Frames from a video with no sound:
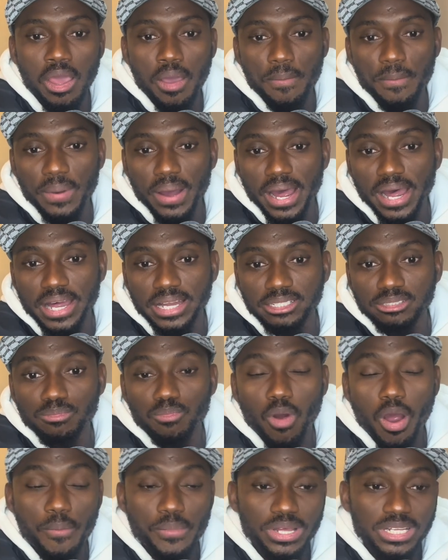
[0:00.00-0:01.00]
But
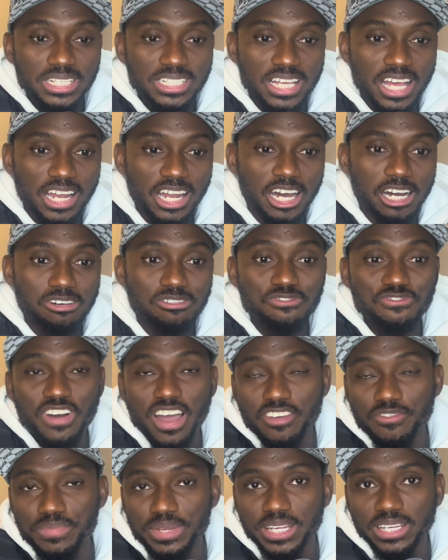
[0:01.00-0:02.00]
Mohamed Salah,
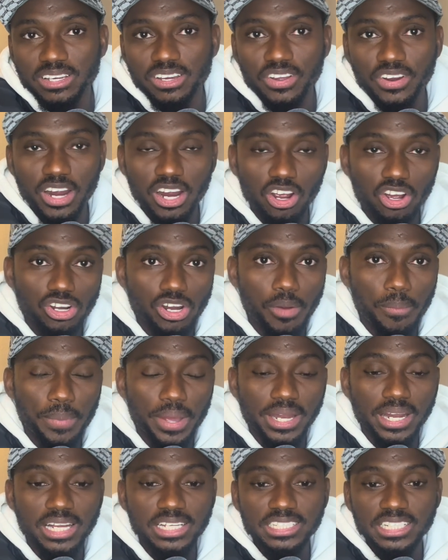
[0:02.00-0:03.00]
5 minutes later, got a
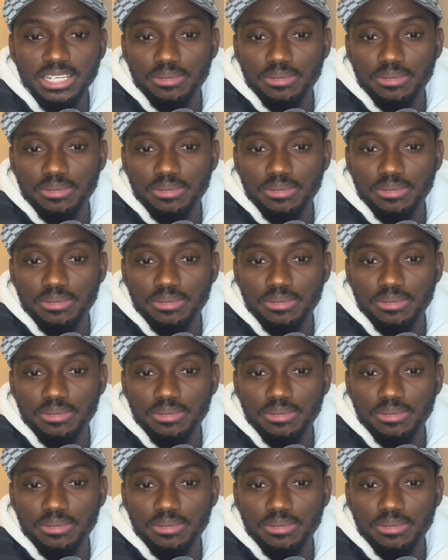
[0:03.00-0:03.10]
penalty.